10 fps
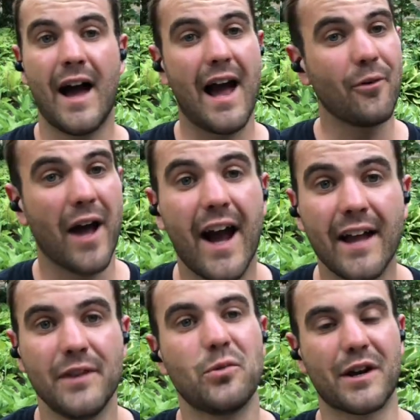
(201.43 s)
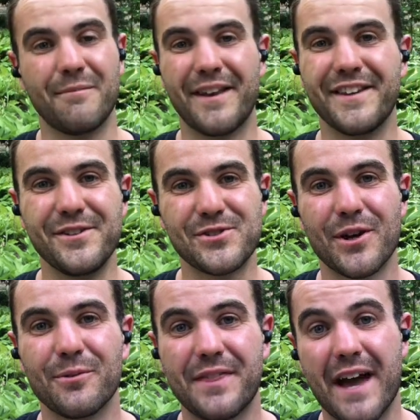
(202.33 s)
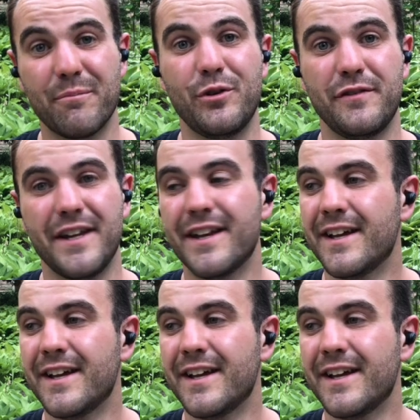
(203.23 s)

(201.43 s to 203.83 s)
I would highly recommend that you start with that movie.